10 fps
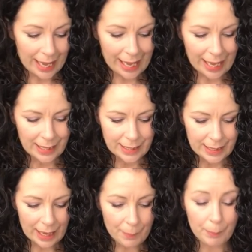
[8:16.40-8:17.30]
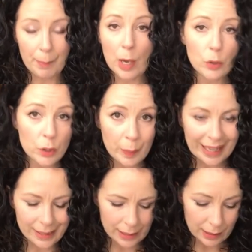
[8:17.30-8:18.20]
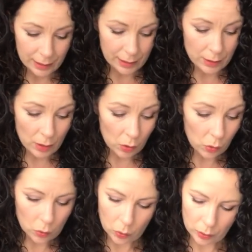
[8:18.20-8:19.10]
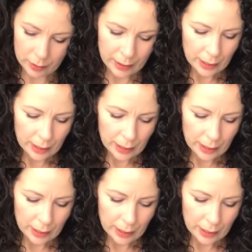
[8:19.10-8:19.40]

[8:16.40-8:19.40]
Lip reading: And most patterns, not all,